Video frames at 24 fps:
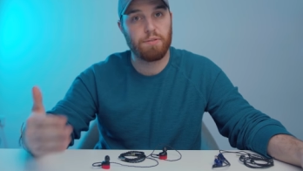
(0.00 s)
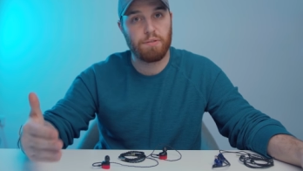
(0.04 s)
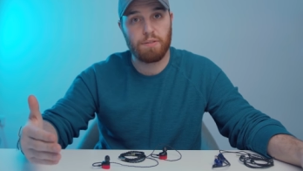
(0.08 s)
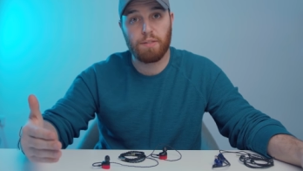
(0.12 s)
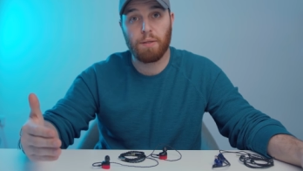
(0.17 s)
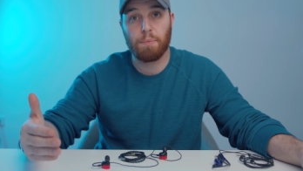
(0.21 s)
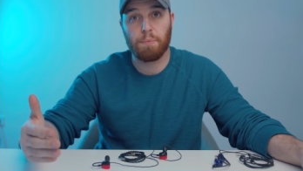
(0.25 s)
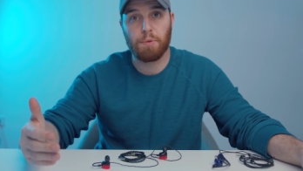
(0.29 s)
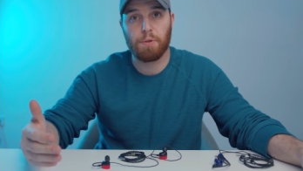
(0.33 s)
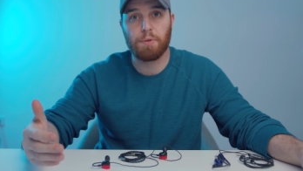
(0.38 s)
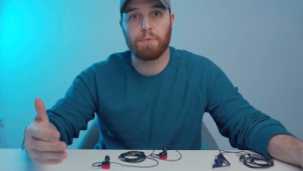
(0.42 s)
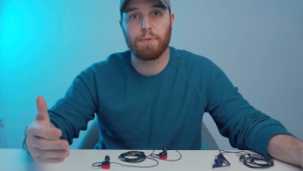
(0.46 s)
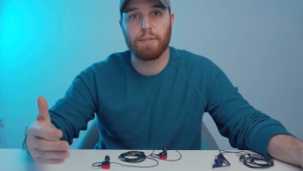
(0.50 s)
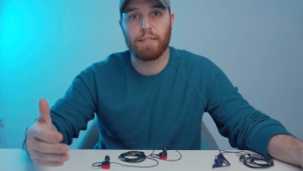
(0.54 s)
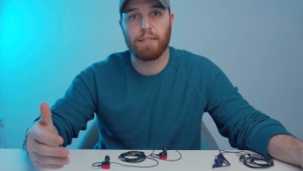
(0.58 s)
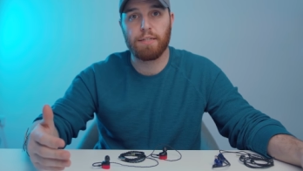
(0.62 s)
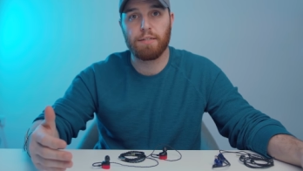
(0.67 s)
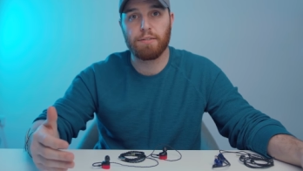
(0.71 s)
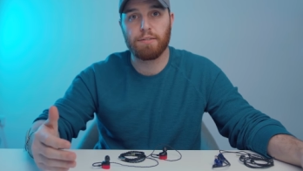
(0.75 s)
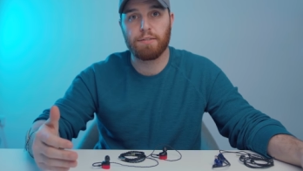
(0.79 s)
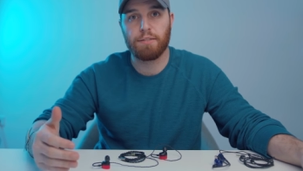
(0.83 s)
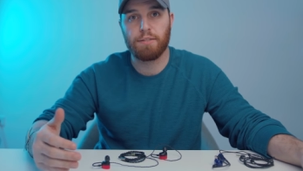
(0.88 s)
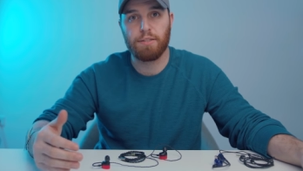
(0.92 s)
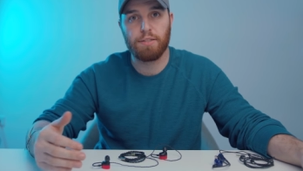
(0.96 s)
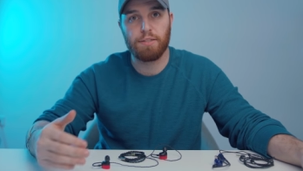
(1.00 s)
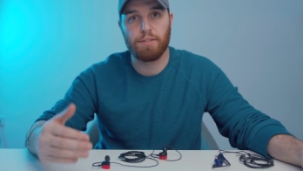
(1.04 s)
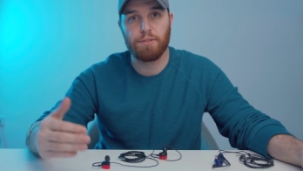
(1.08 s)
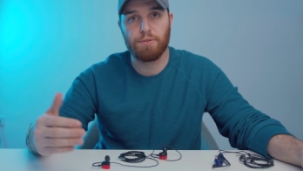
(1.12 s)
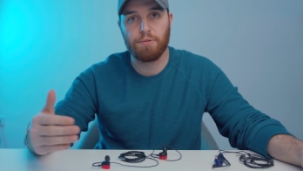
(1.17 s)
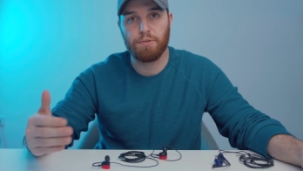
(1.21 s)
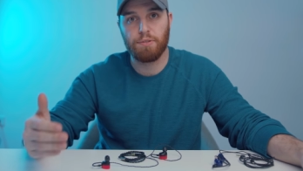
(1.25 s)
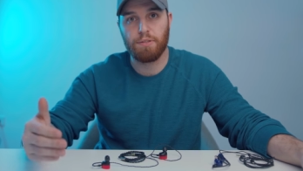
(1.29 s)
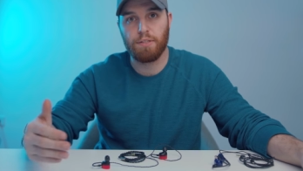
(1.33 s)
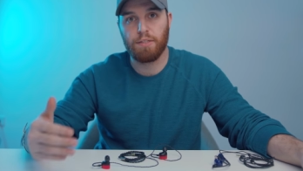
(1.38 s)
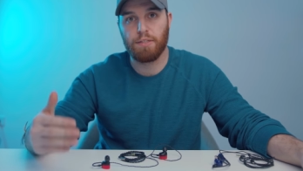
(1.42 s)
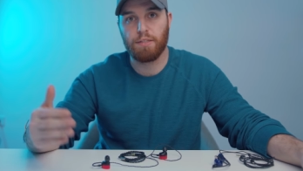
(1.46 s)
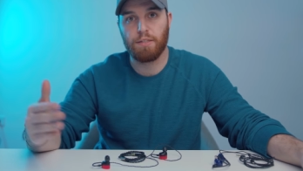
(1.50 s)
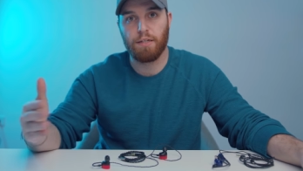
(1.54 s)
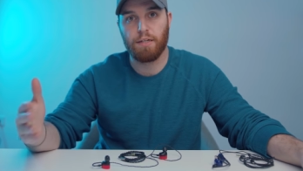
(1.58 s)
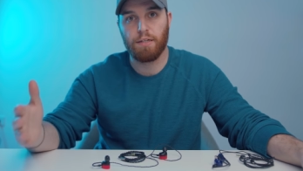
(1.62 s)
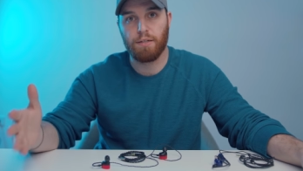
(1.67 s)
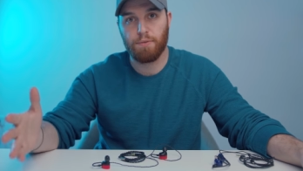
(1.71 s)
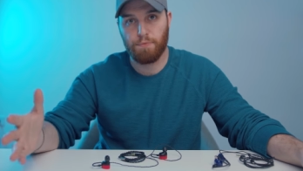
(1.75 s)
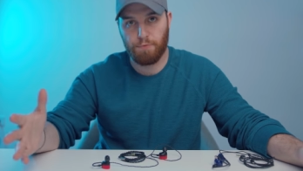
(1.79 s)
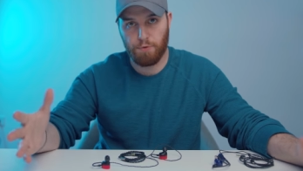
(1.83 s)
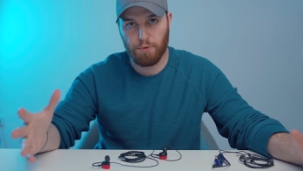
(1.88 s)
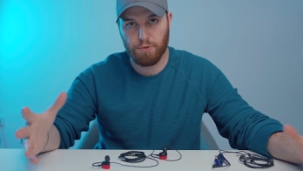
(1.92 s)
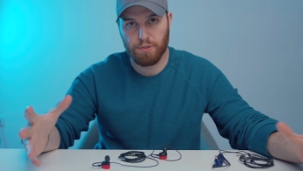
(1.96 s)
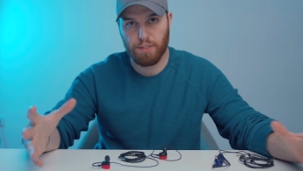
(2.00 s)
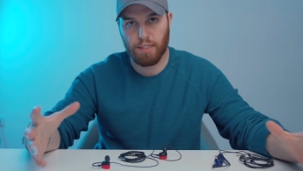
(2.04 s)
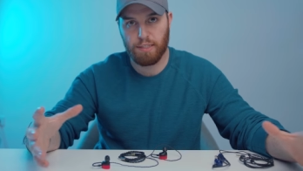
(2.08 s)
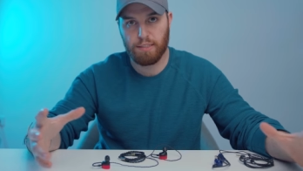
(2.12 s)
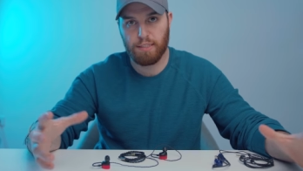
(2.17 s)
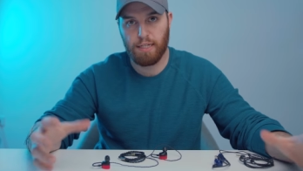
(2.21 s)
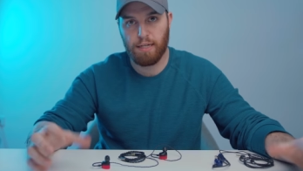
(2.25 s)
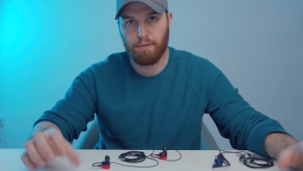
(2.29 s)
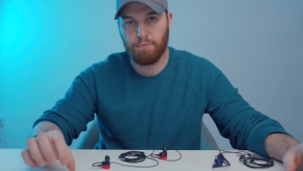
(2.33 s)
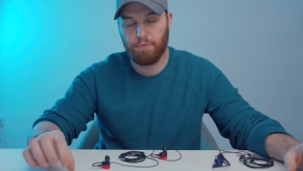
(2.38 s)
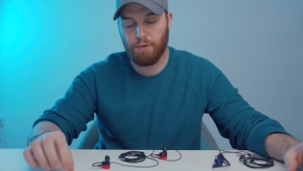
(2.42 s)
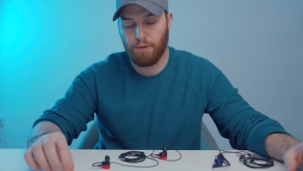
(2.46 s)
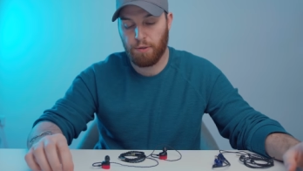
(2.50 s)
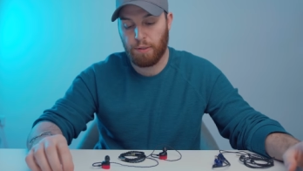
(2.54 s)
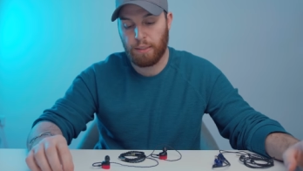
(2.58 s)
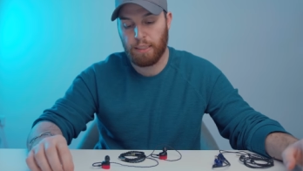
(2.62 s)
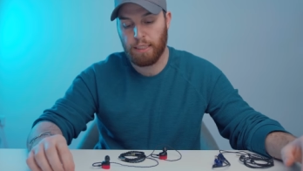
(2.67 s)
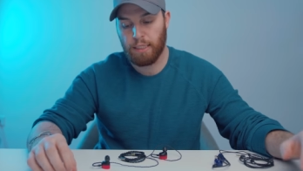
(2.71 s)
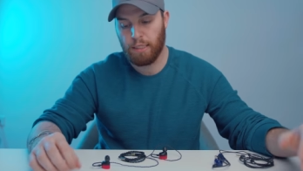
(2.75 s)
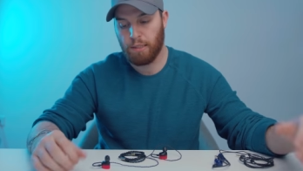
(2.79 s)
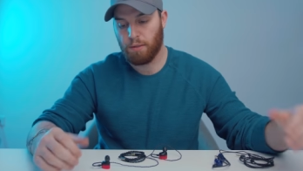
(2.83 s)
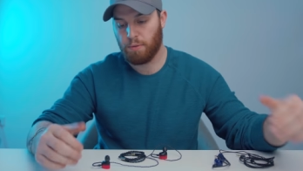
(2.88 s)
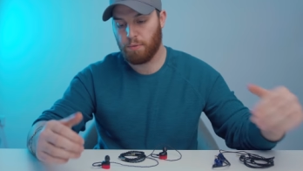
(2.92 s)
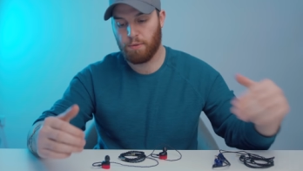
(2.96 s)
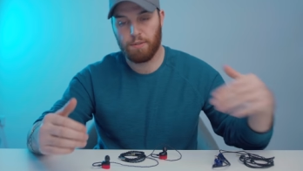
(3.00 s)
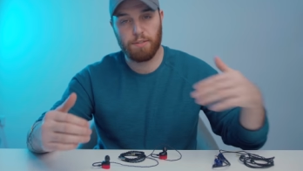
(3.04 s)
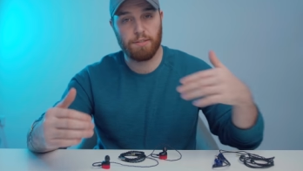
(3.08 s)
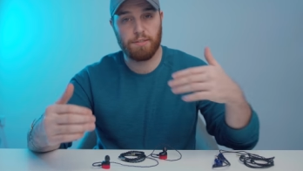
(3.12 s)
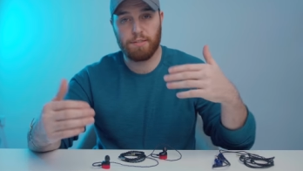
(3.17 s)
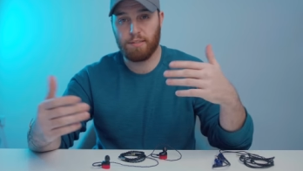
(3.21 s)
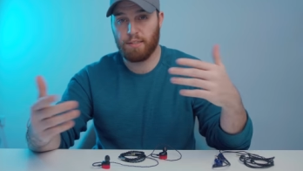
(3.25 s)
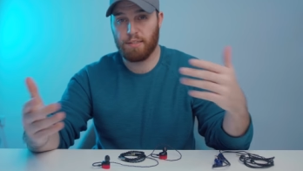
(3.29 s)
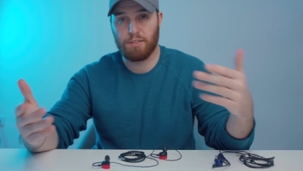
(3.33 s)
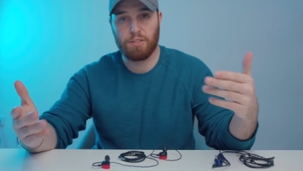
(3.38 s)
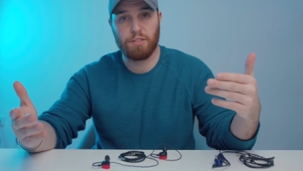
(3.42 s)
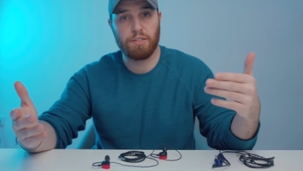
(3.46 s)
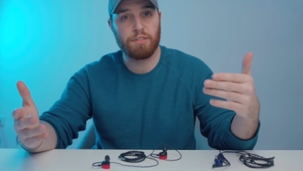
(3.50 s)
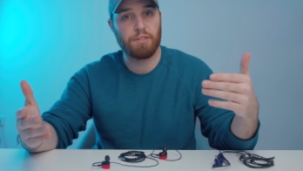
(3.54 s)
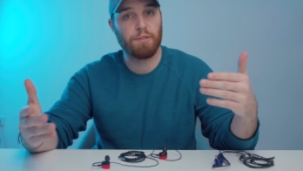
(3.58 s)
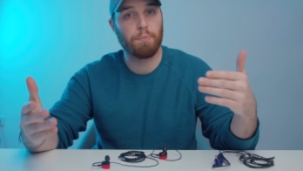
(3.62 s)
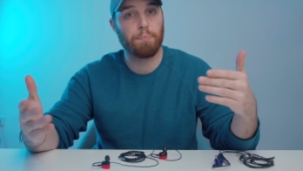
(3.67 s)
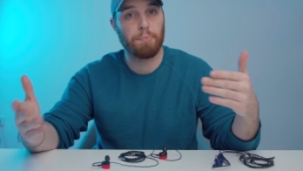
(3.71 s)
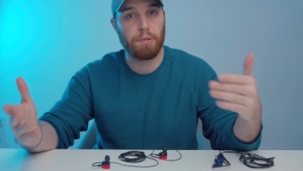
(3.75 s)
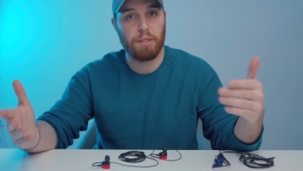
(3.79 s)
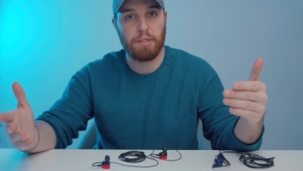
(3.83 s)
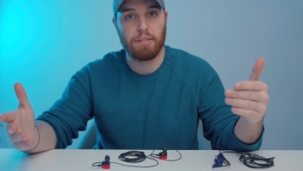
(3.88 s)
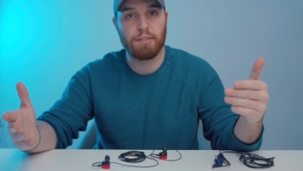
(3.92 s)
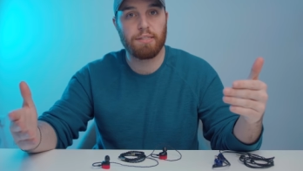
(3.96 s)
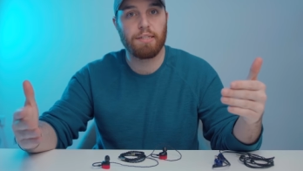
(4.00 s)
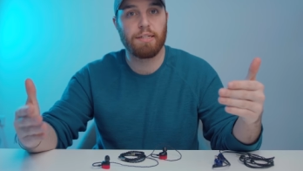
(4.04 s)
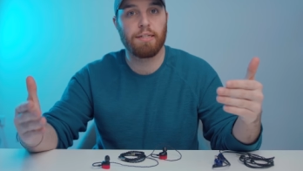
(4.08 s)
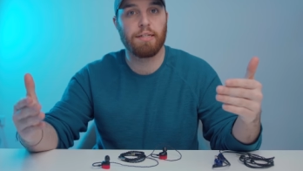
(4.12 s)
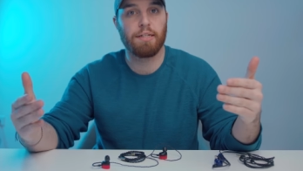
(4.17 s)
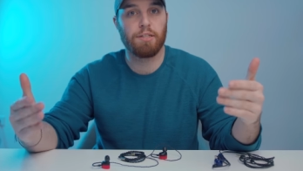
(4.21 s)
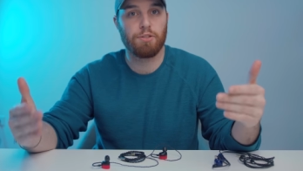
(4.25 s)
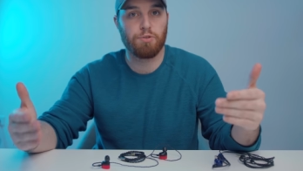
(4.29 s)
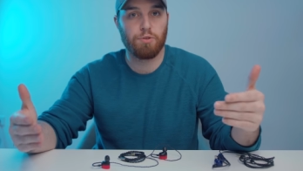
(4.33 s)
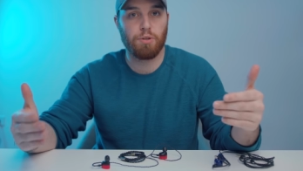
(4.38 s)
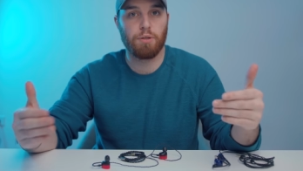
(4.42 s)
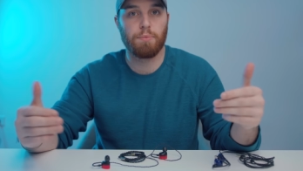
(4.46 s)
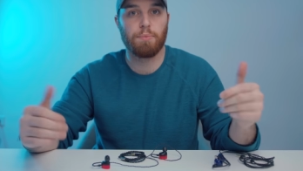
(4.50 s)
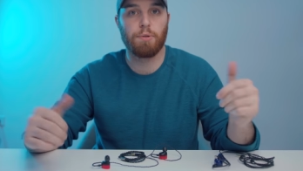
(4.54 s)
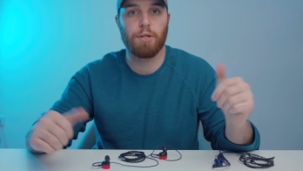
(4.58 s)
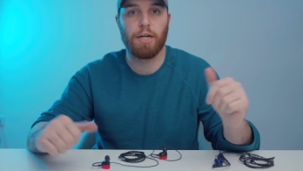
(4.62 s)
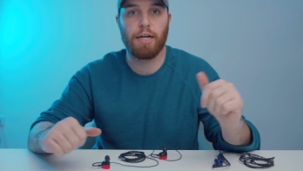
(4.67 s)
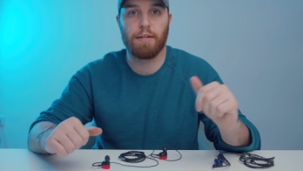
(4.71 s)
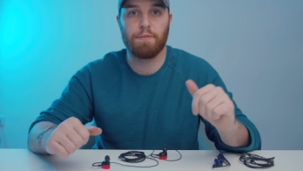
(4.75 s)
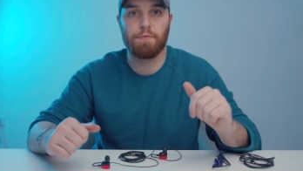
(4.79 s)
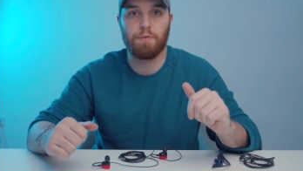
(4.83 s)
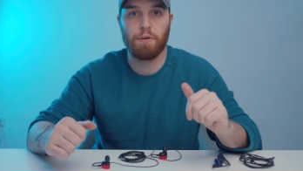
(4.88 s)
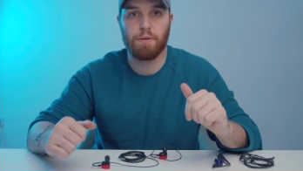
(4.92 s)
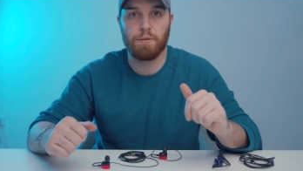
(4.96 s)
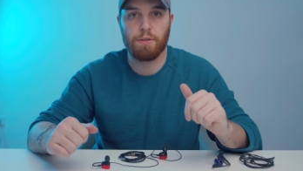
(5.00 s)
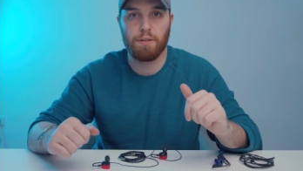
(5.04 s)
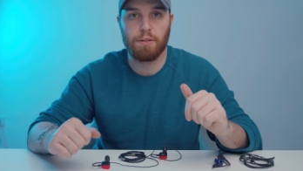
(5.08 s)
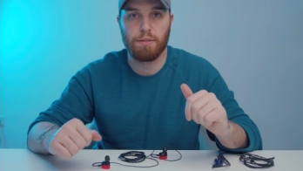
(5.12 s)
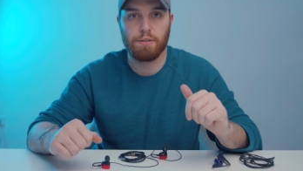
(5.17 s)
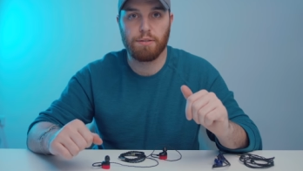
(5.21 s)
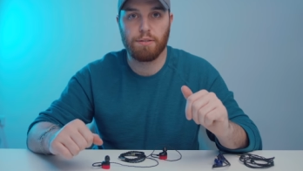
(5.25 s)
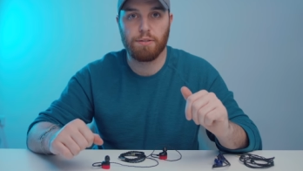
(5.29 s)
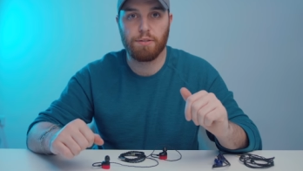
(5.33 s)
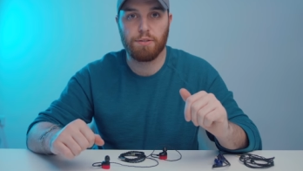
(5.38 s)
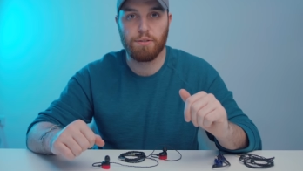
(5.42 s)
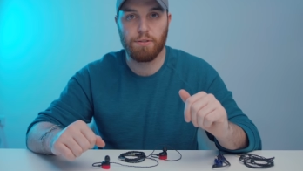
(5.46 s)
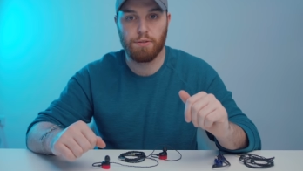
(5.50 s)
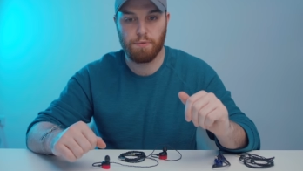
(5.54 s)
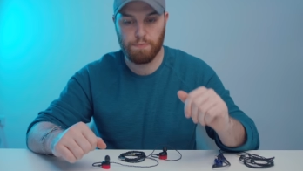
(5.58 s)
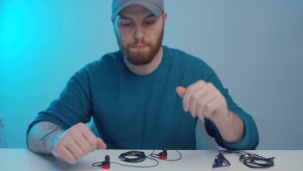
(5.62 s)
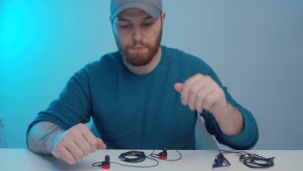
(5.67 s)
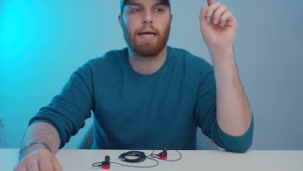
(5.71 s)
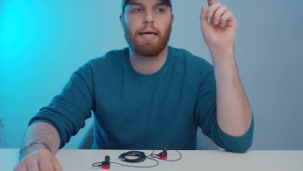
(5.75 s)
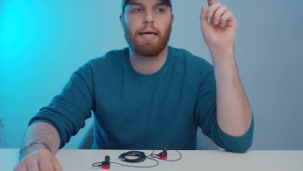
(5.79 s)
Similar with the LCD2C full-size headphone whereas it's just a pleasing, enjoyable headphone to listen to.